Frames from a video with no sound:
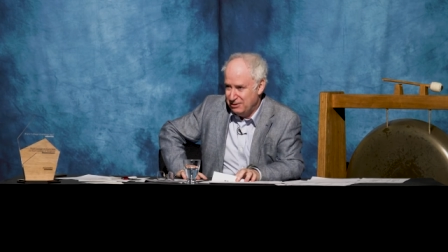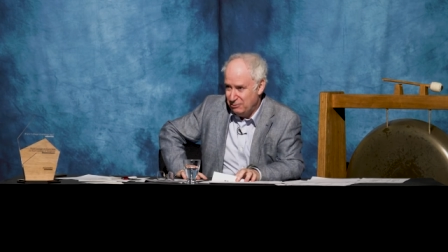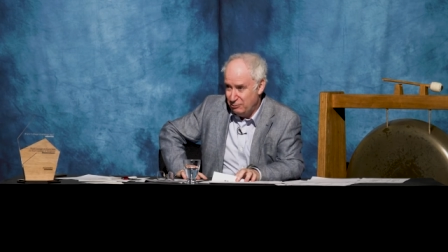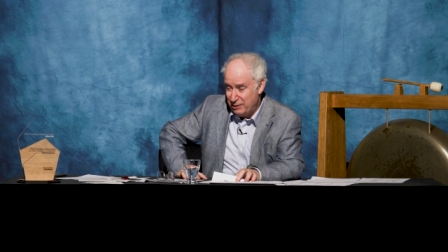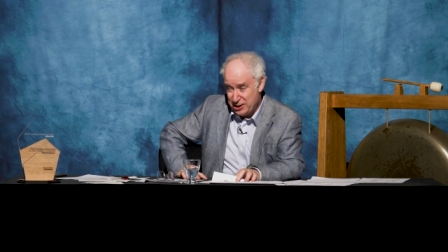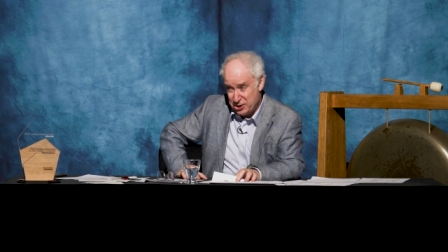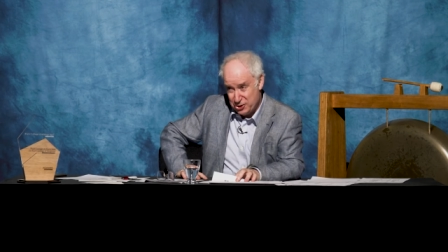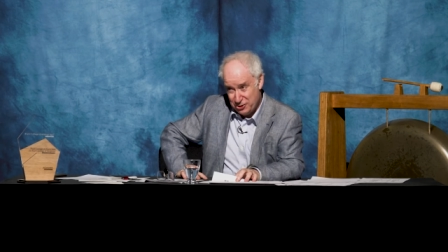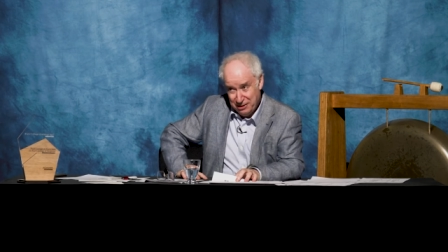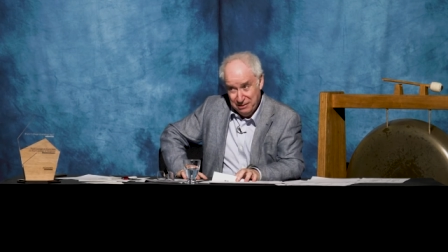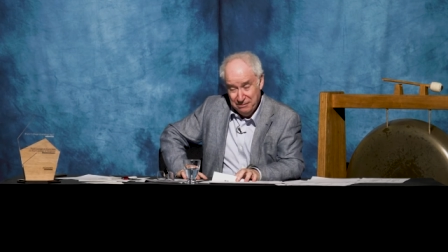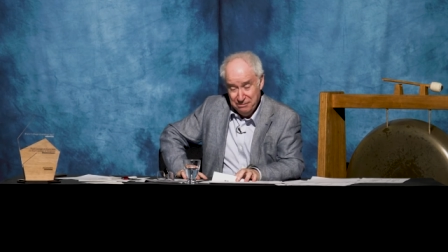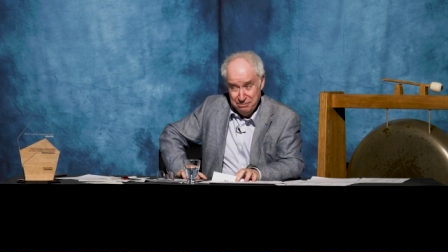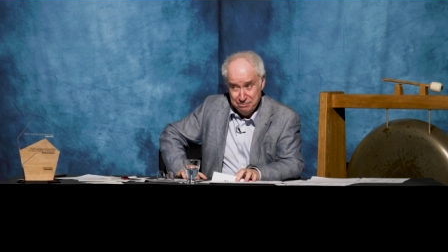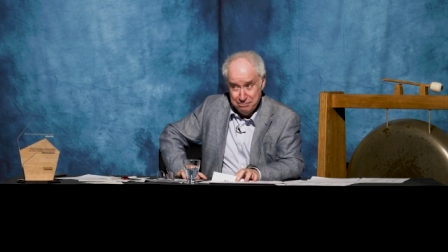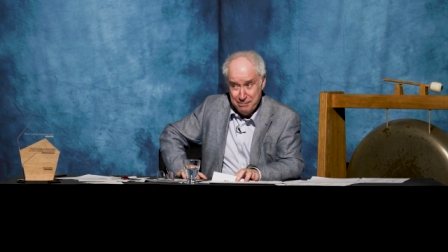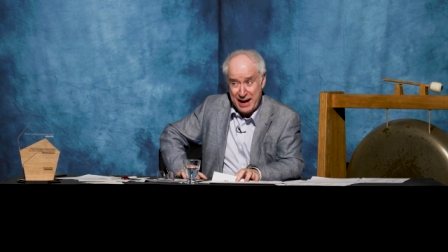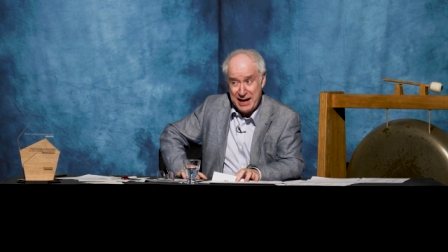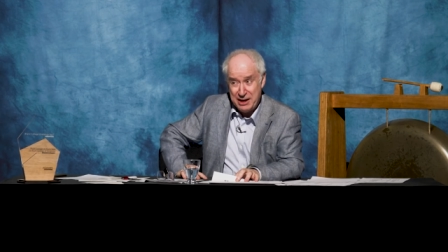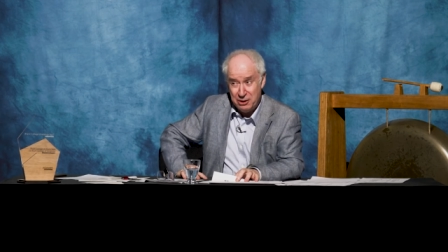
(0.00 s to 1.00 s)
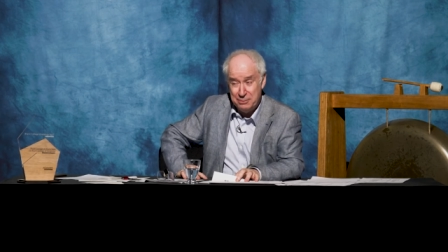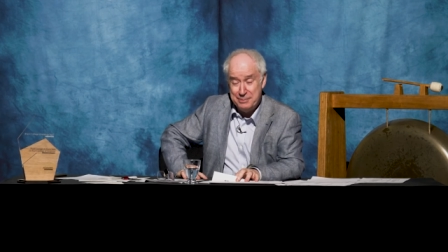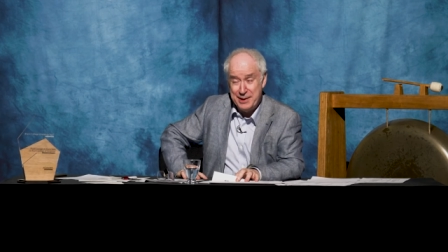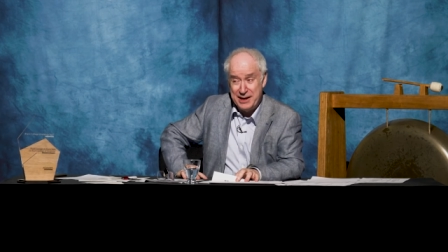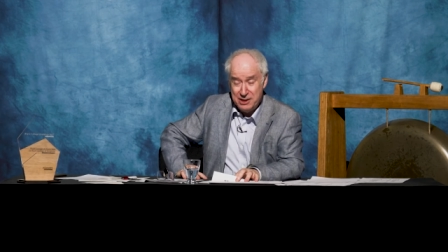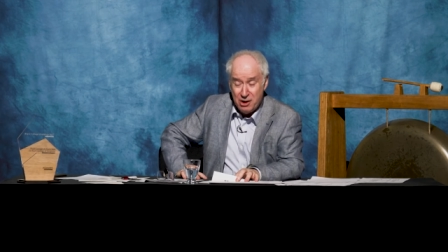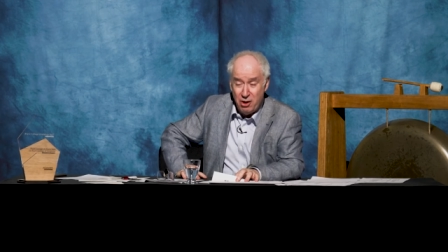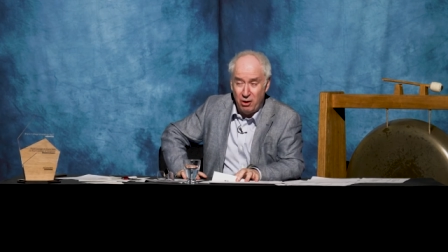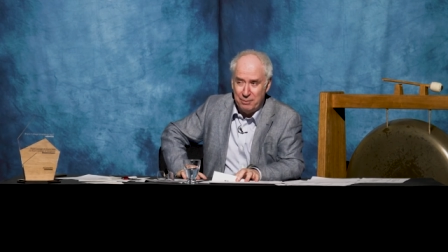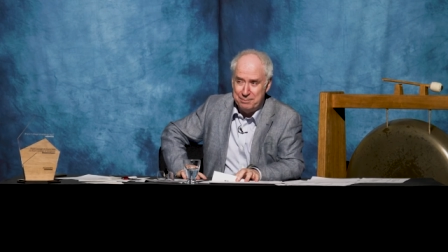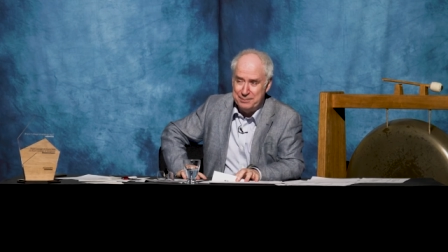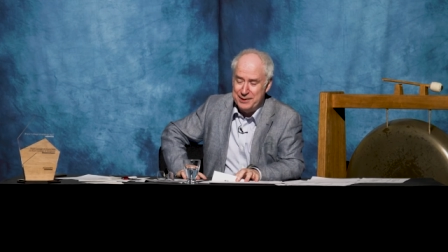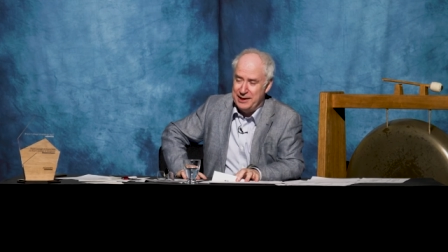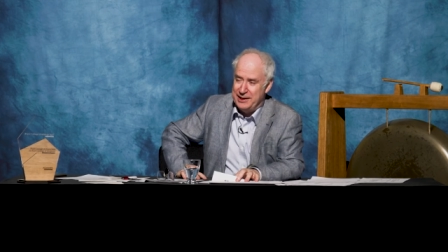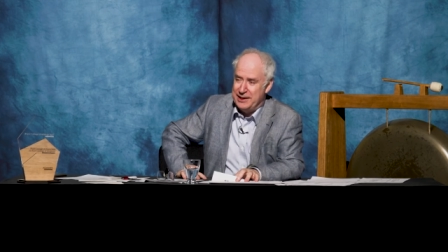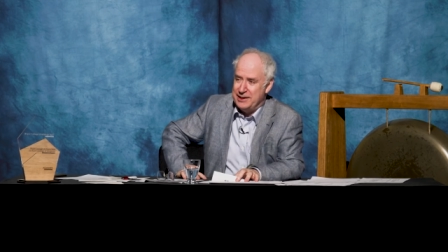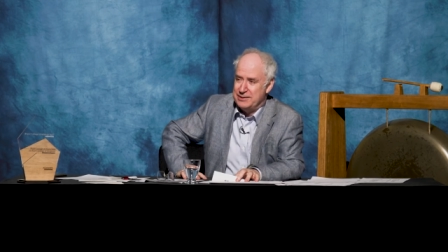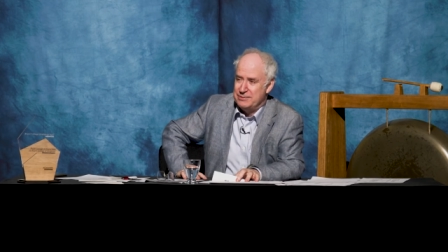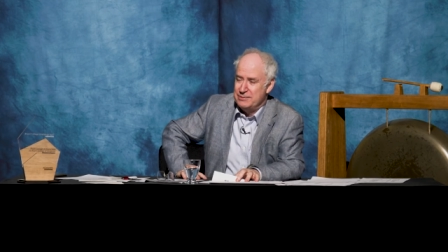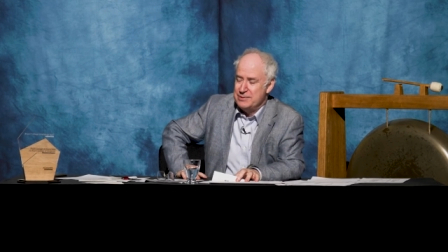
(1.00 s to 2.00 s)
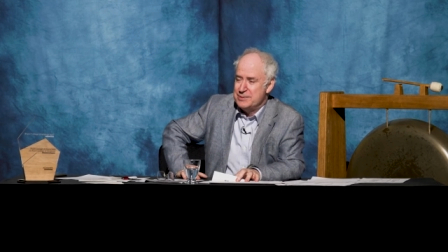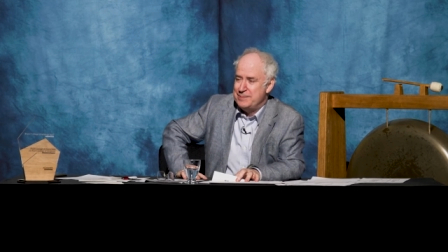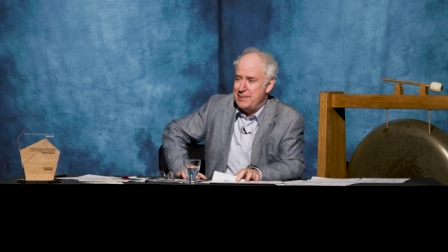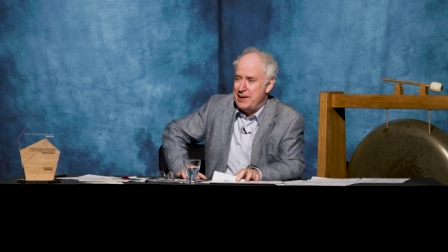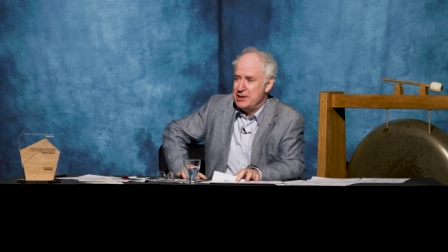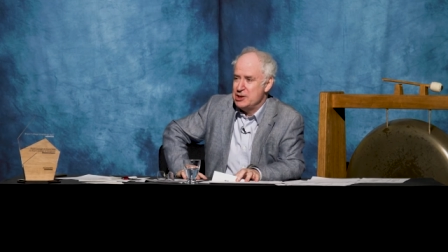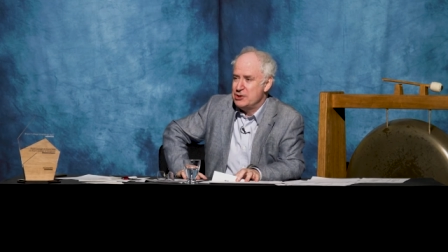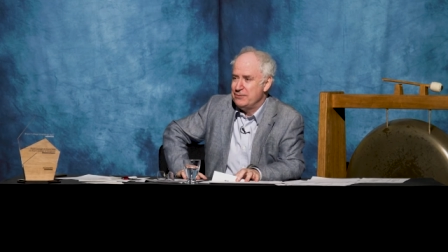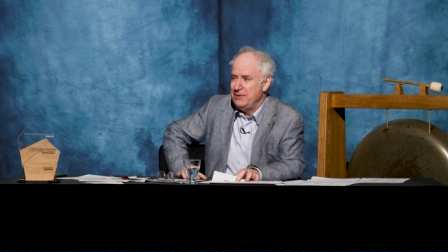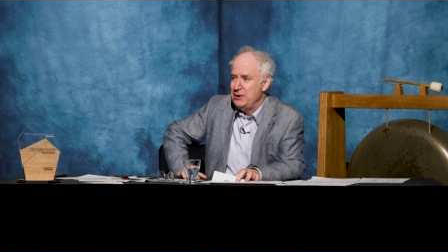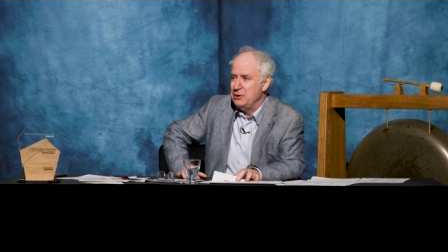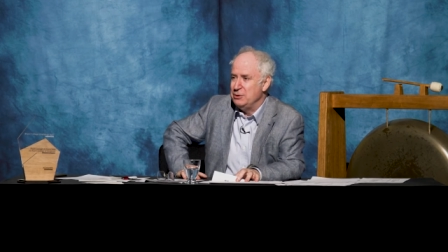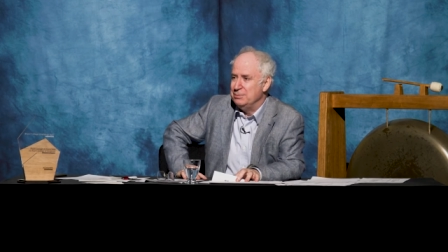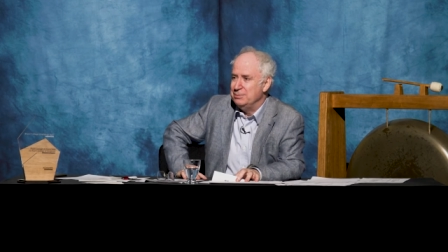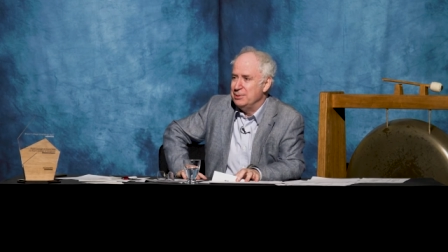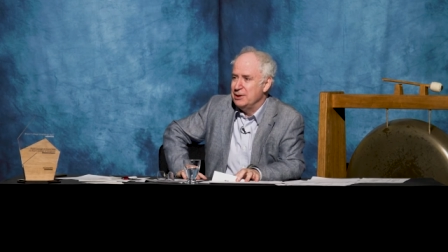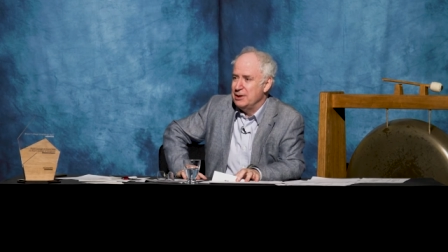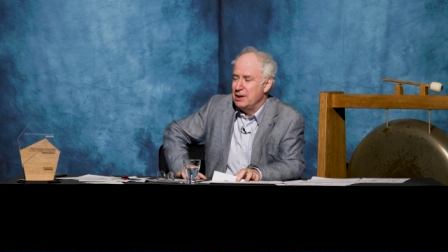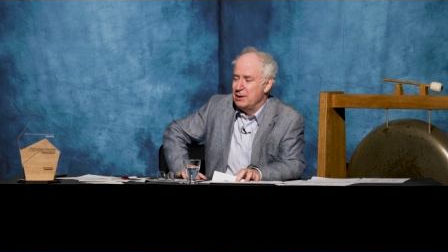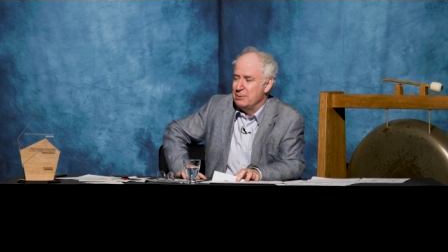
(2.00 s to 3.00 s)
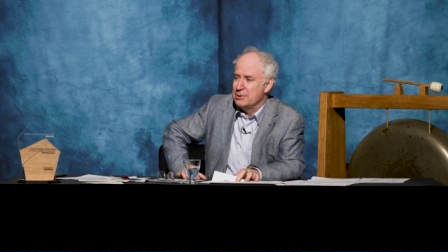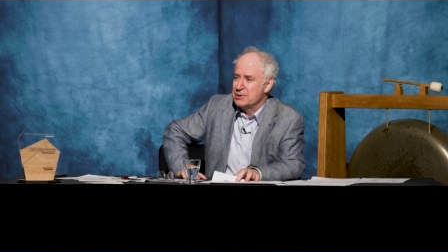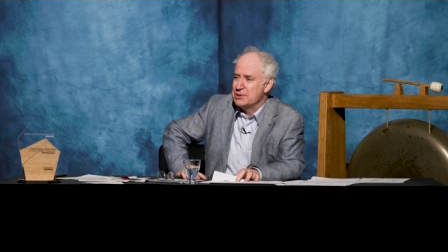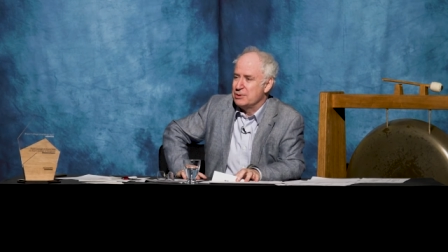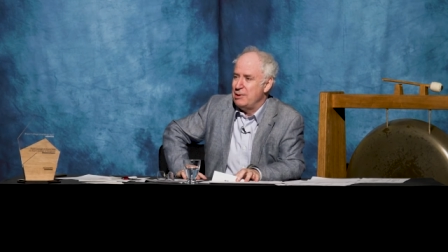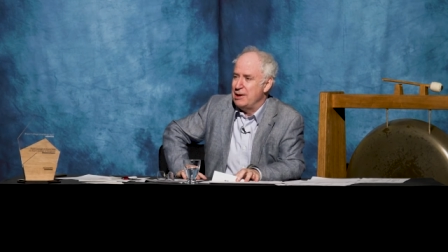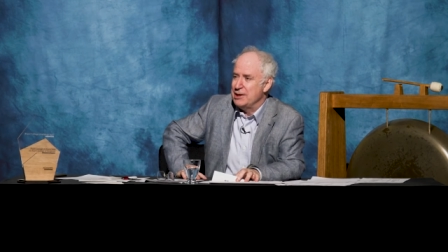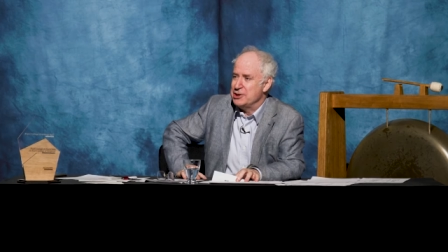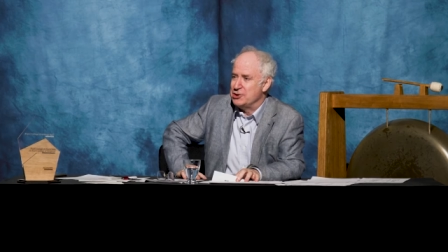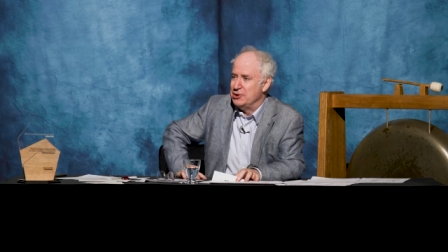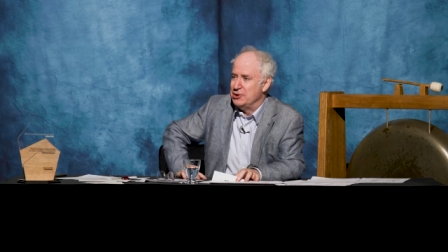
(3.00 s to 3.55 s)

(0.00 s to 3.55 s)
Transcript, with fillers: which may or may not be linked to a Spanish flu, but no one's quite